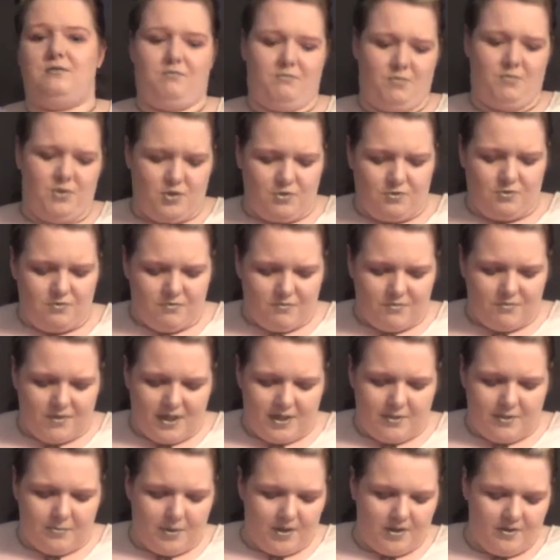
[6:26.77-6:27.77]
shouldn't
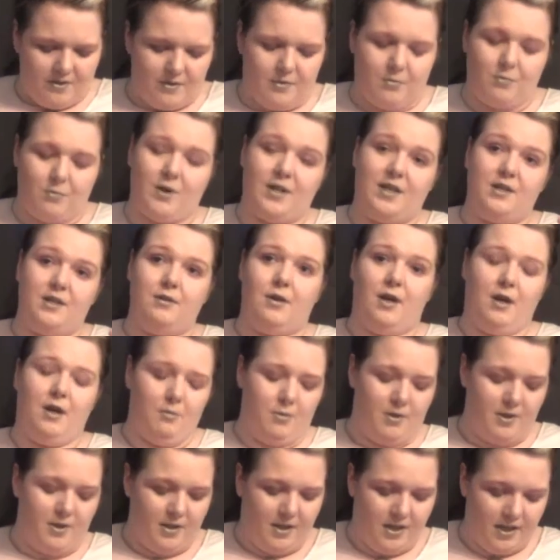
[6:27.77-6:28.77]
really wear it when you are
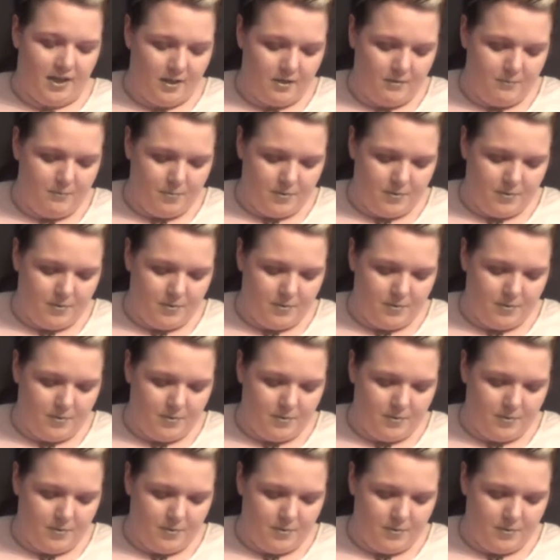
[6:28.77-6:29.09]
working,